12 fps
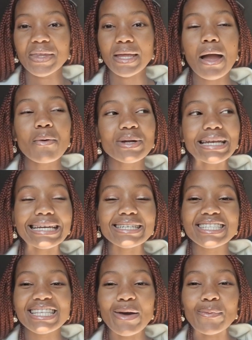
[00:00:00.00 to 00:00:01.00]
I want to
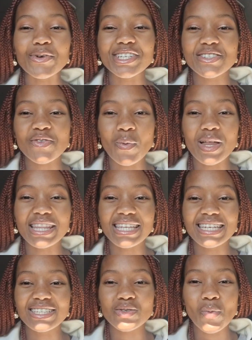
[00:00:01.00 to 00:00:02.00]
get to that point of
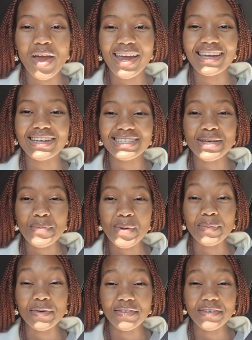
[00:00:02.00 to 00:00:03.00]
wealthiness where I can tip
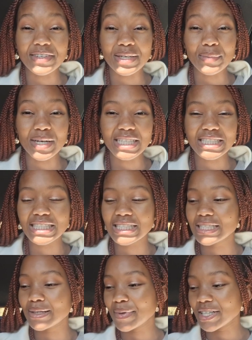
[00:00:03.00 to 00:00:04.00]
people 50
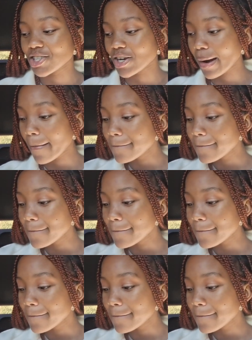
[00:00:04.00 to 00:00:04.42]
bucks. Imagine.